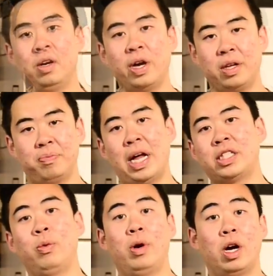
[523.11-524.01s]
Okay,
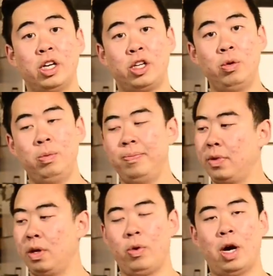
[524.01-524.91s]
last thing we gotta do,
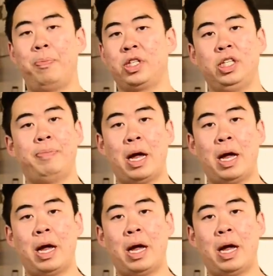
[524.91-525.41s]
we gotta put these